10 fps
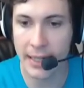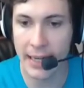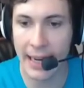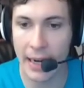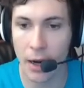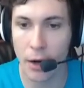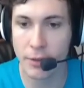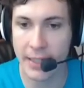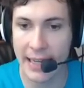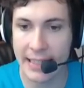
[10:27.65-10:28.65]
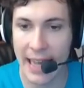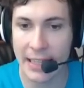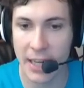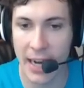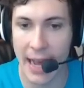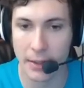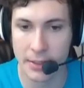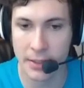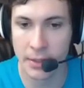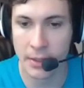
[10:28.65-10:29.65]
Get over. Get that
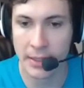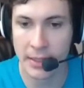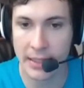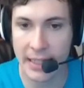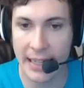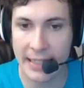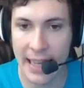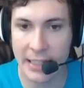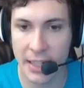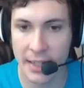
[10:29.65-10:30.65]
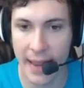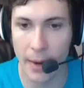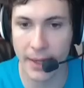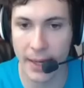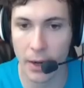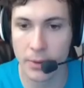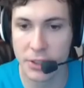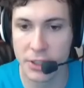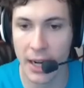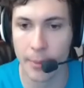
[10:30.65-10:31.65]
child. Get that child. There we go.
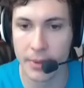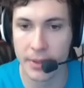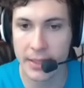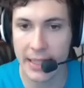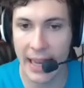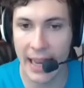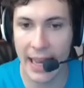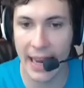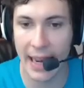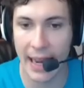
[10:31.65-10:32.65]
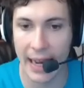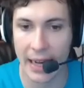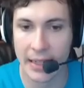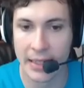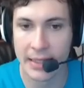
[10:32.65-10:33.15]
Jump. Yeah.